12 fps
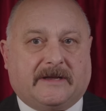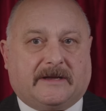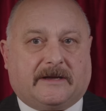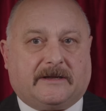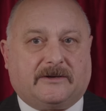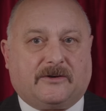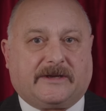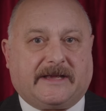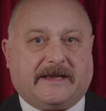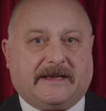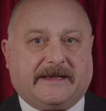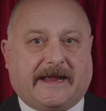And
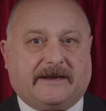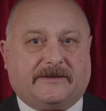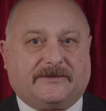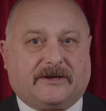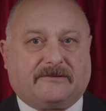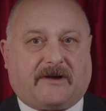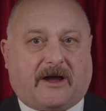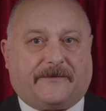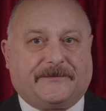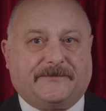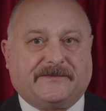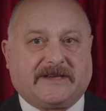looking again at the
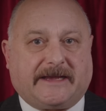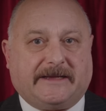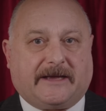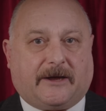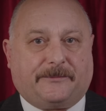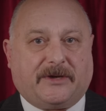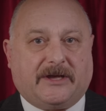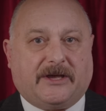graph of take up,